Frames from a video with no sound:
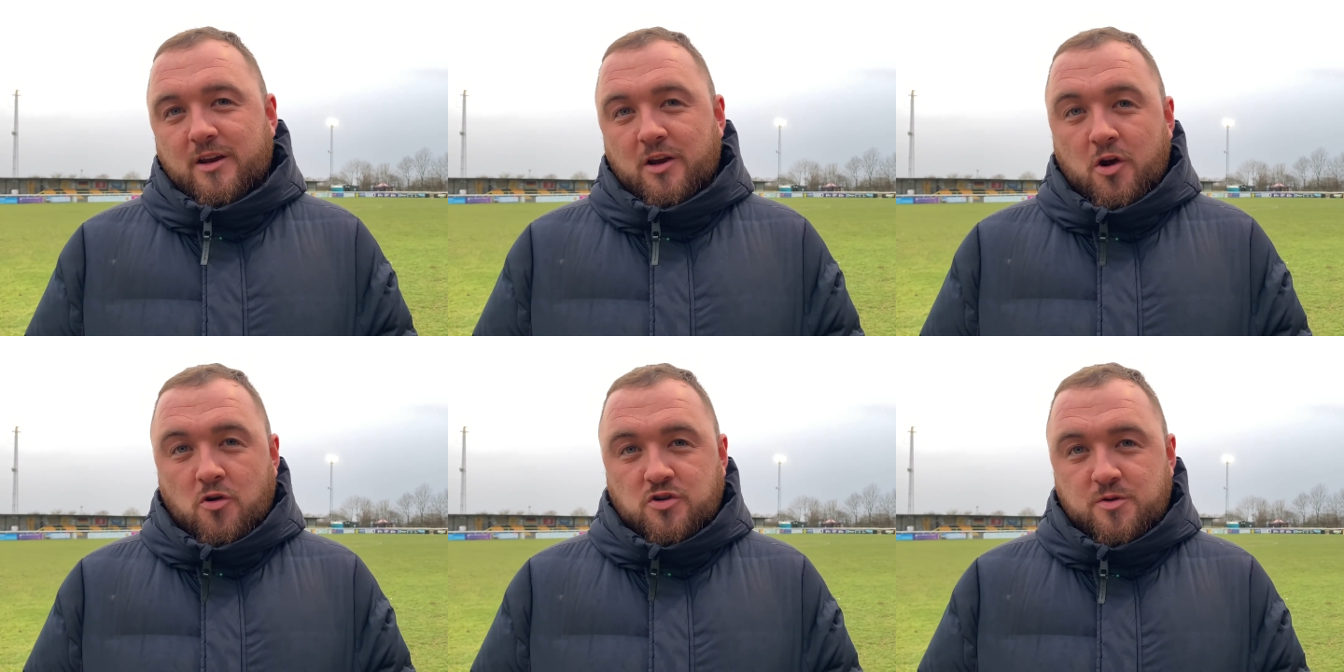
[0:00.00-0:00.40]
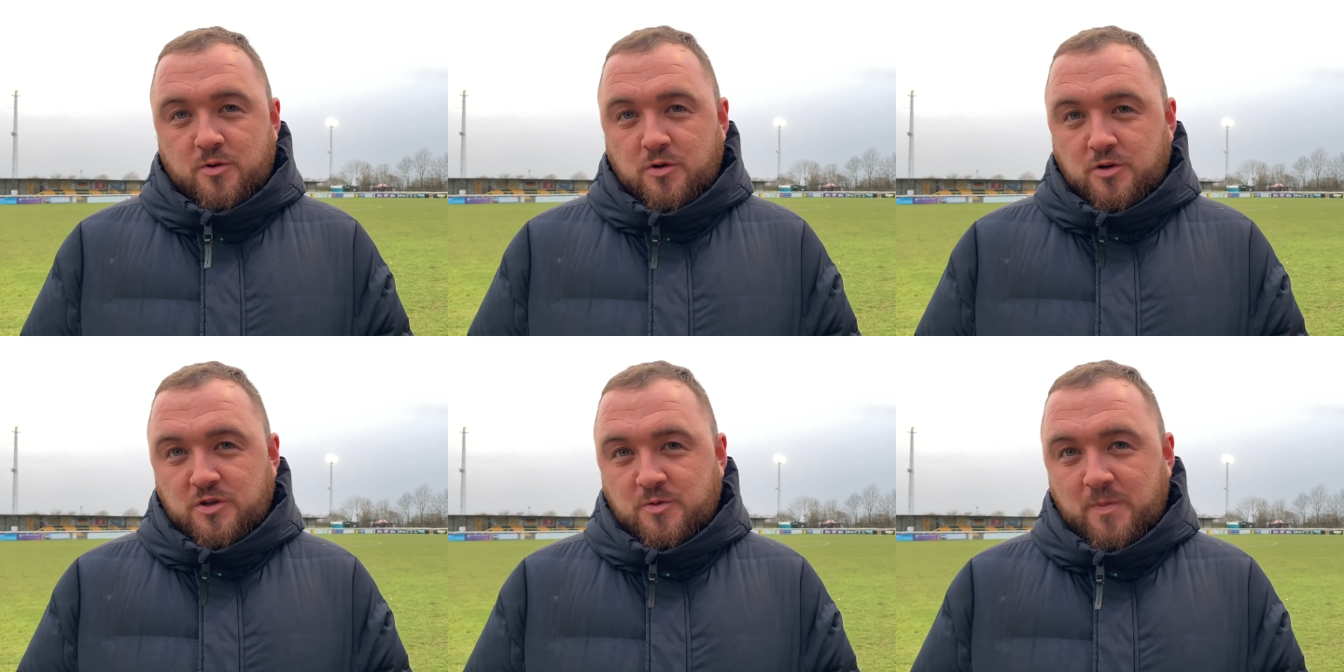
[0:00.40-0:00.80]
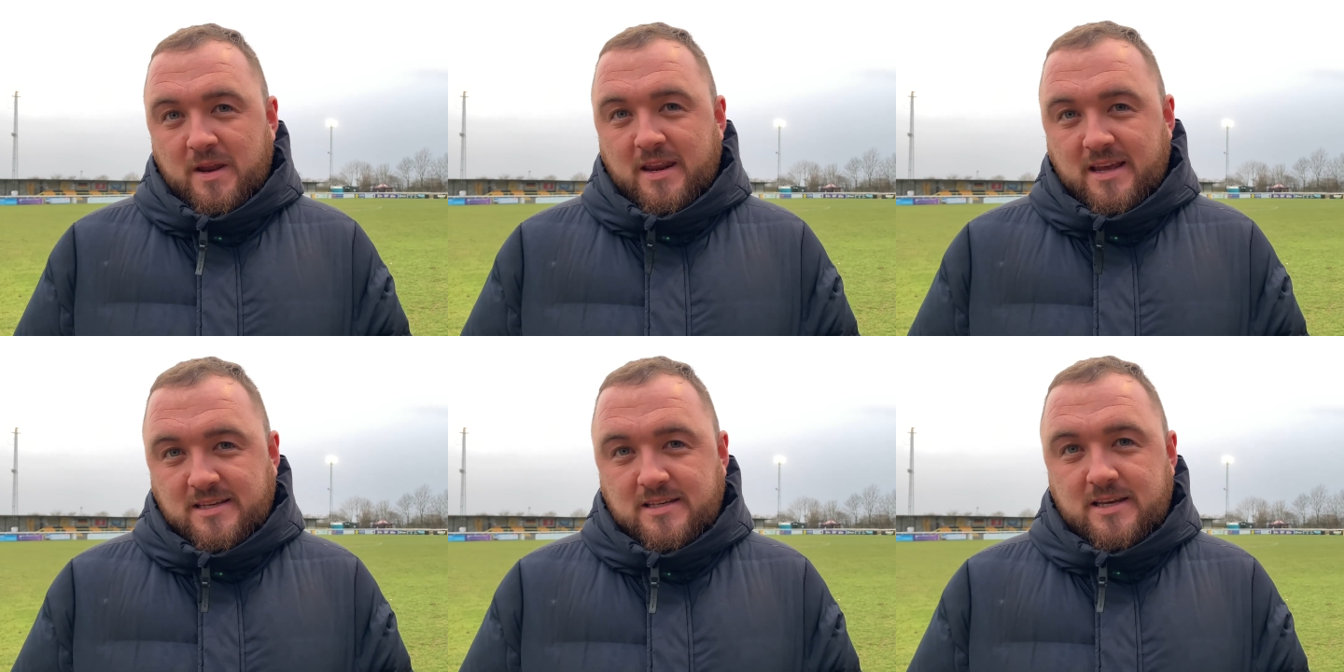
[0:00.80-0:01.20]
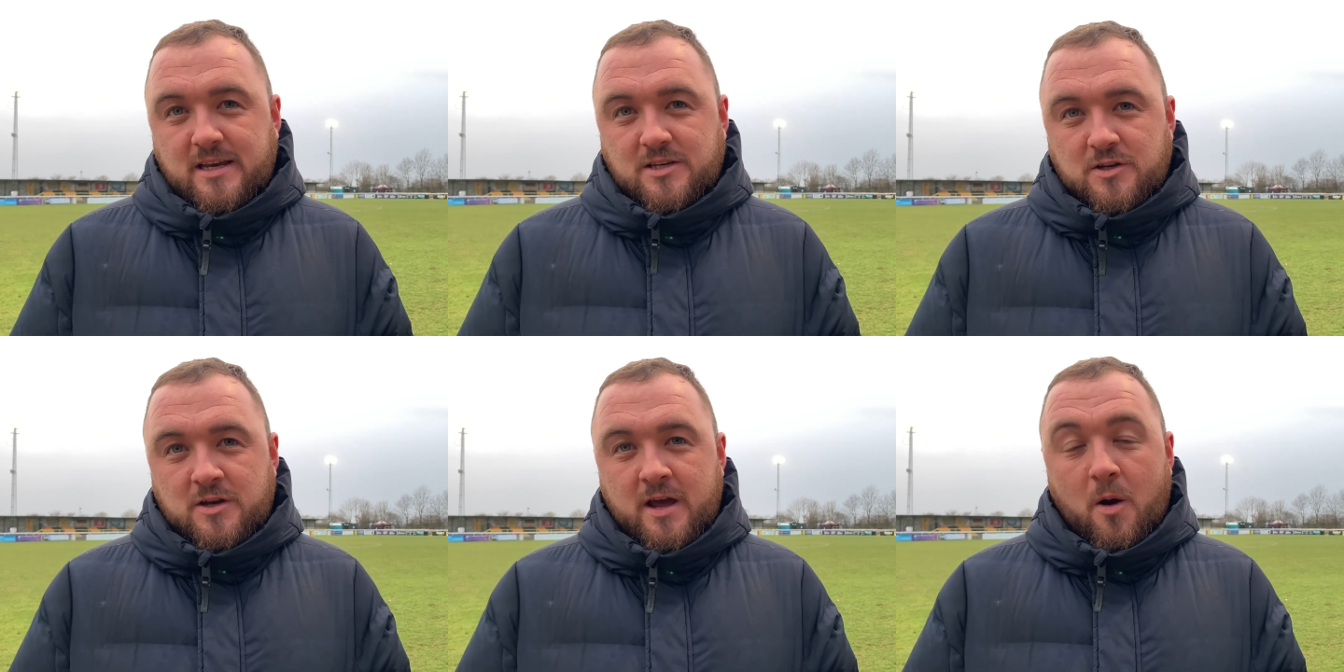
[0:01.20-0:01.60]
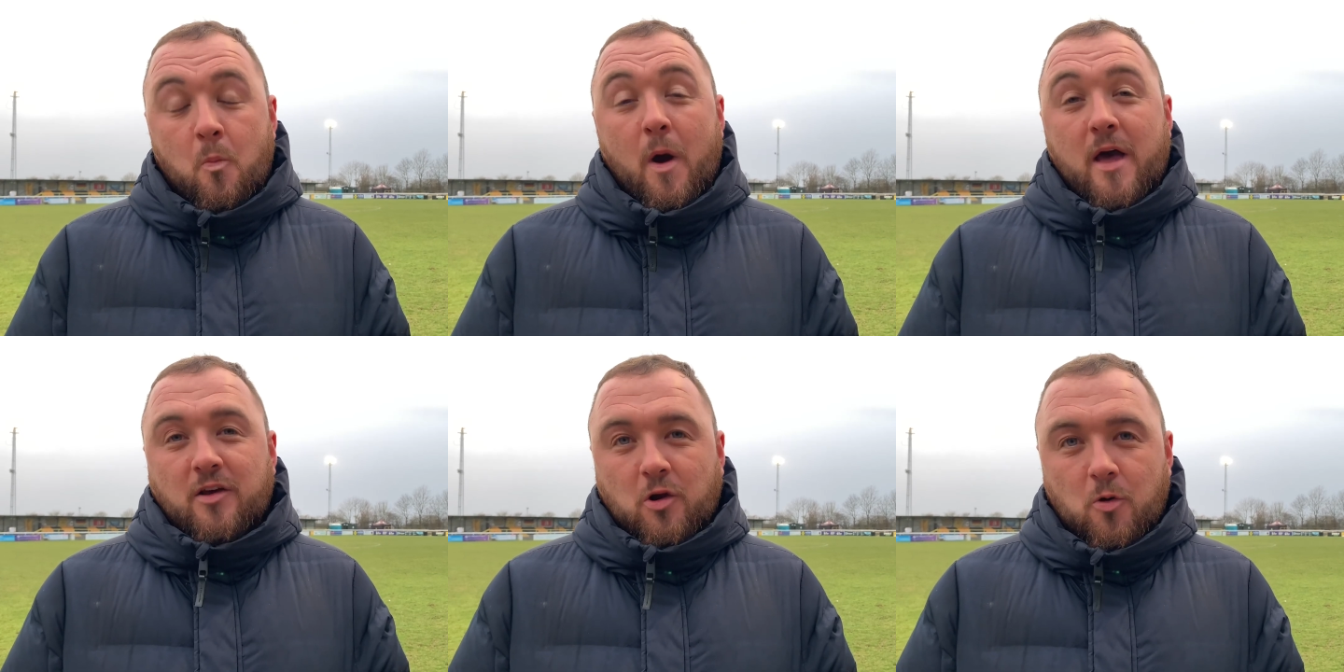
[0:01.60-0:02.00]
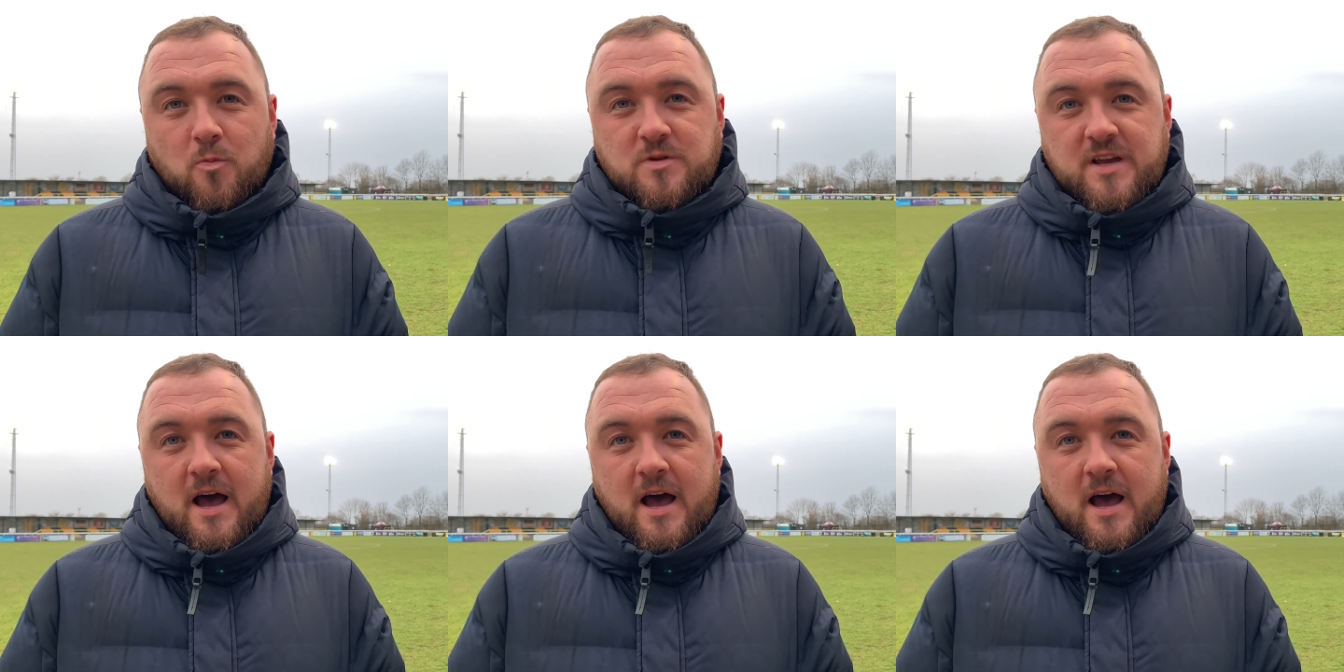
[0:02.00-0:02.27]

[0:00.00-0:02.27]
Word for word: the contribution's been this season and where the club's